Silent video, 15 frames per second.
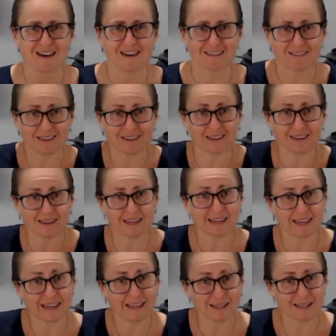the
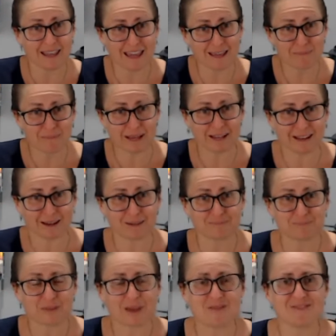hand egg beater.
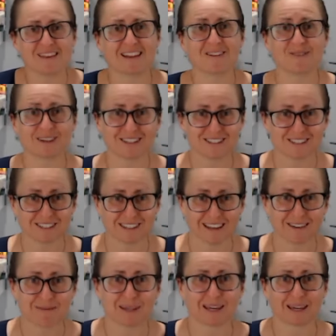And then eventually
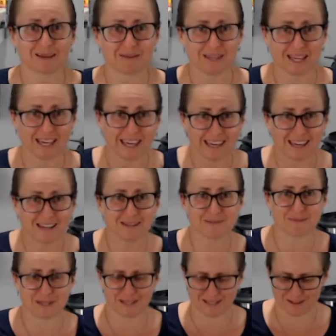that became the hand
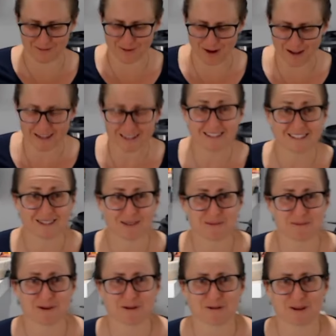mixer, right? So the
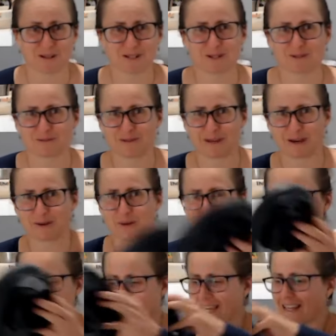progression of our
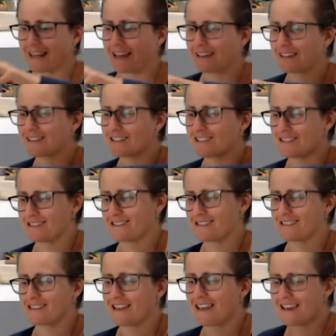cooking in our
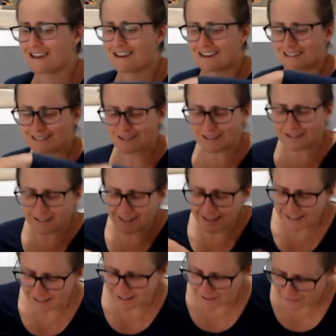kitchens. So
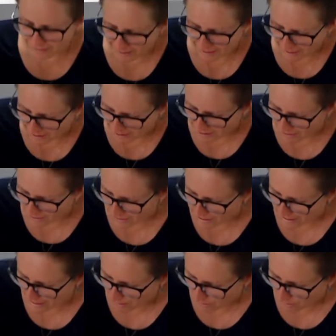now we're going to close that